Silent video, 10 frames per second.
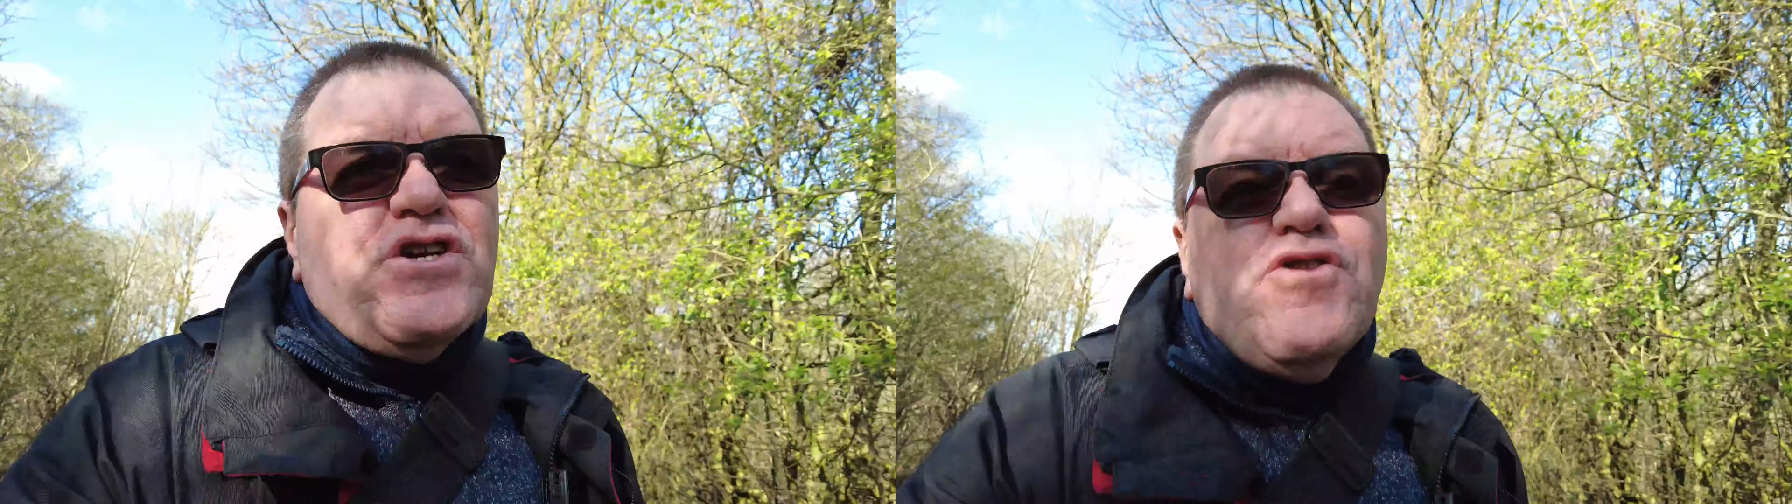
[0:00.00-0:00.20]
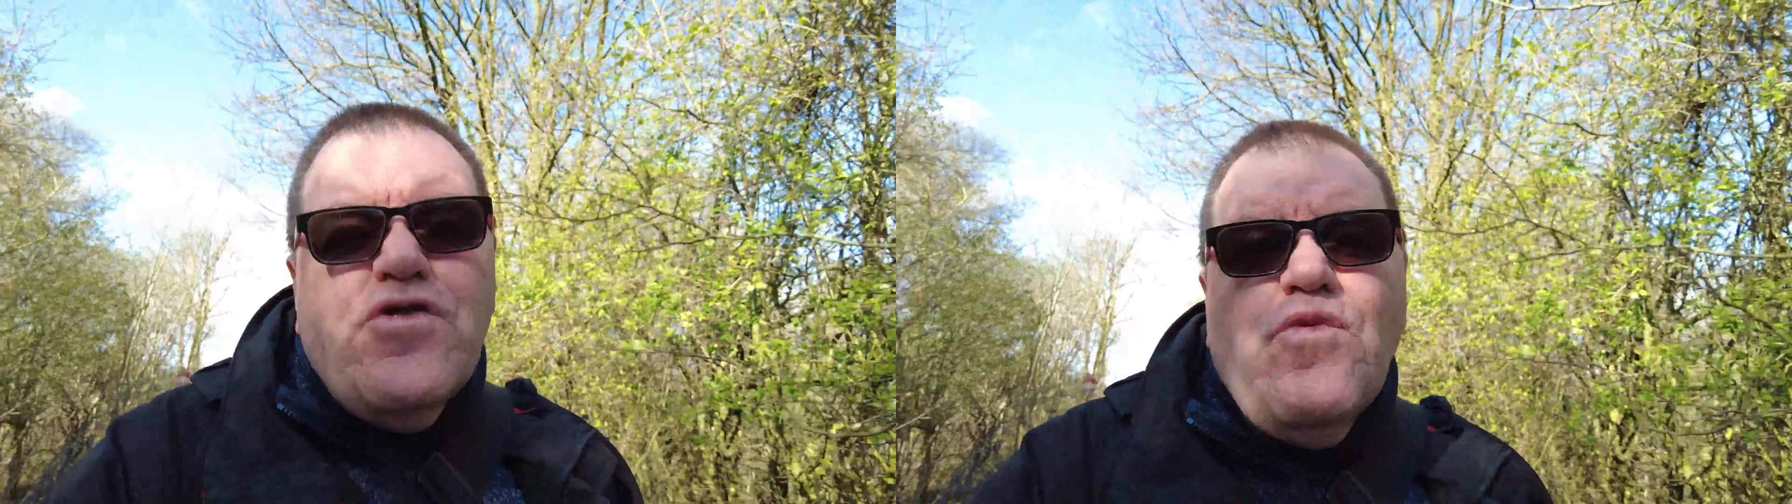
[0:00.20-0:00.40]

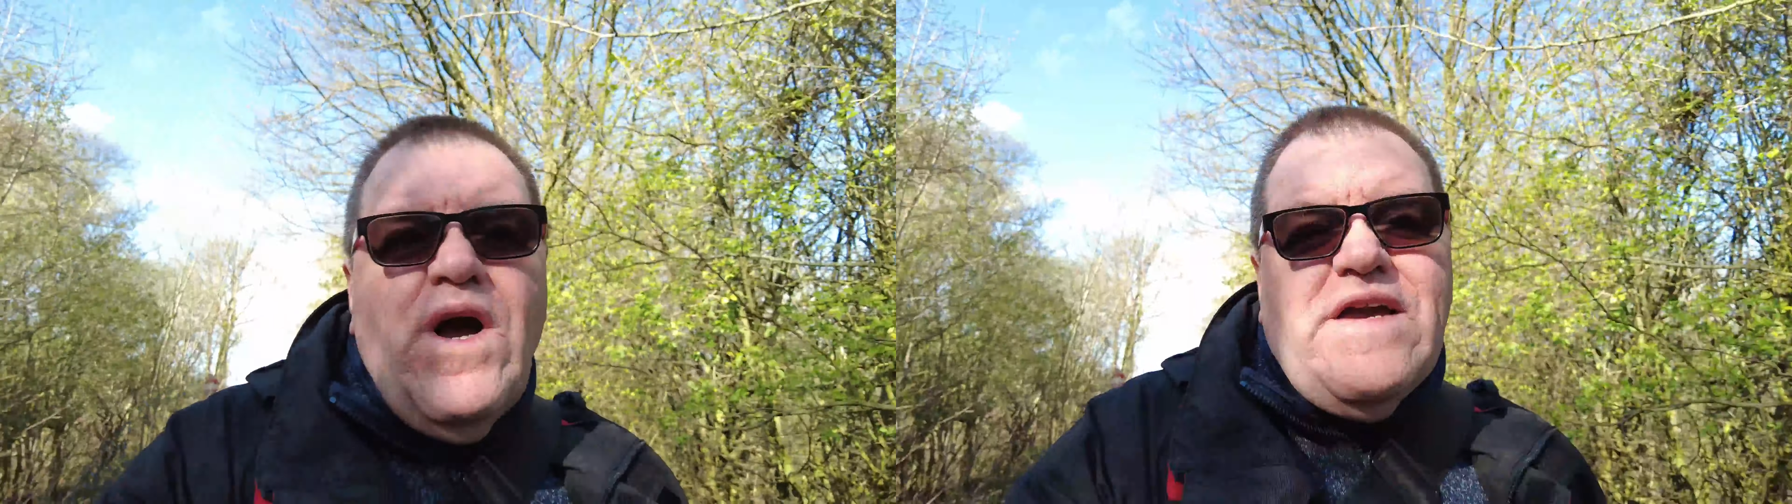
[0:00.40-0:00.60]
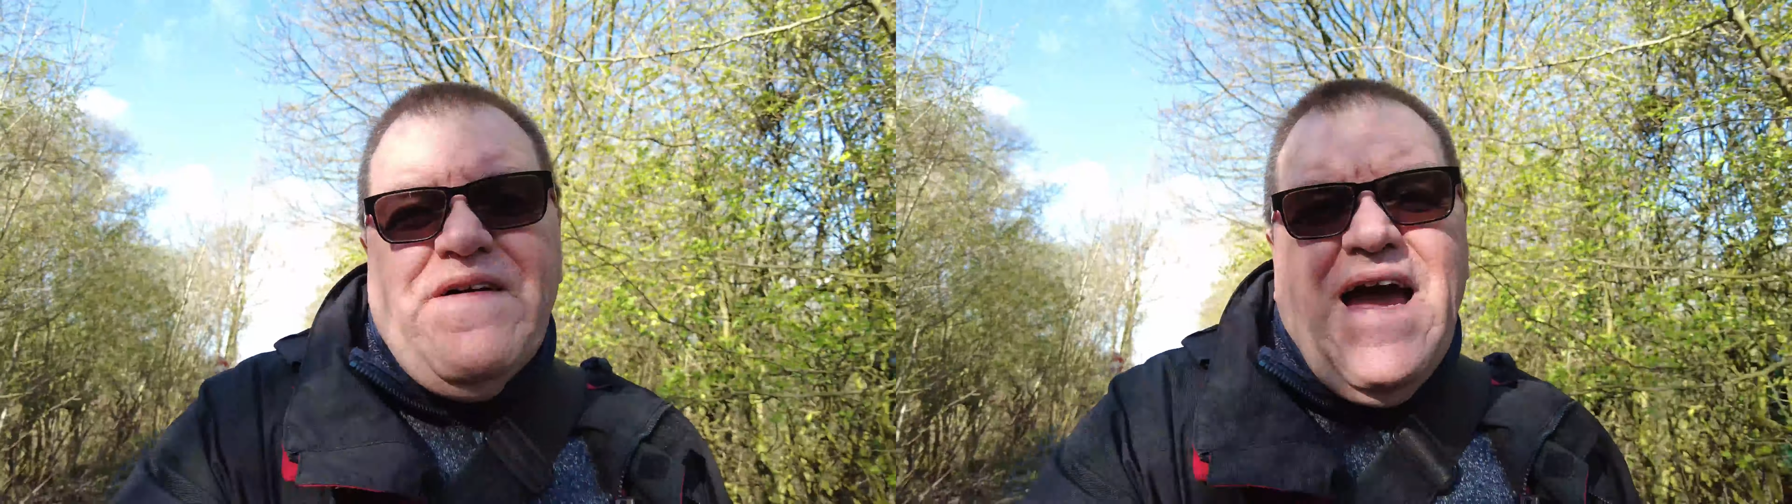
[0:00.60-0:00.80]
another
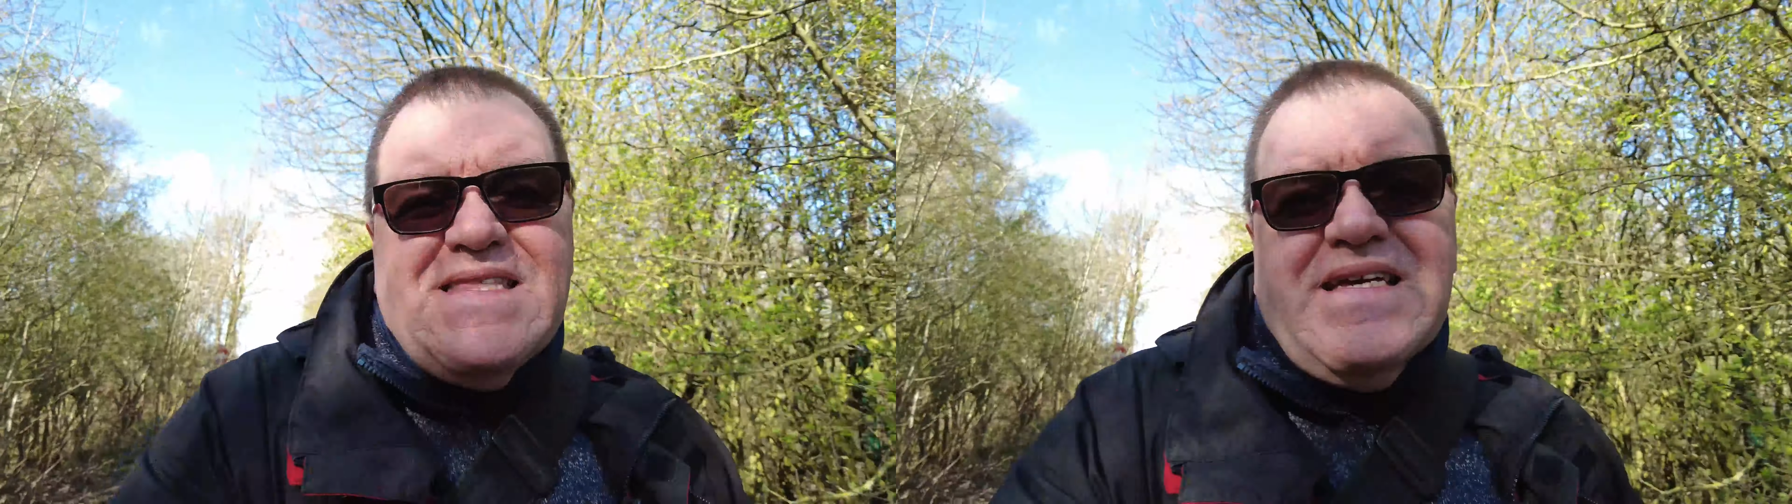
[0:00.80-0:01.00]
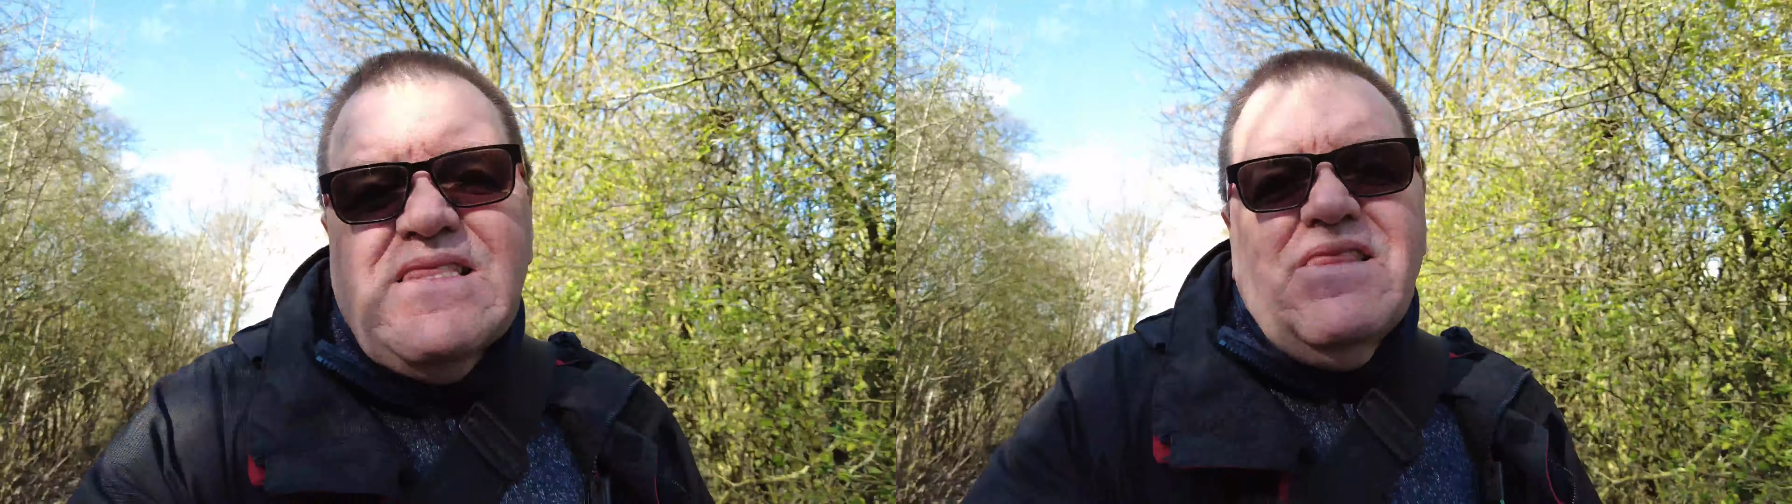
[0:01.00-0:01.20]
way of adding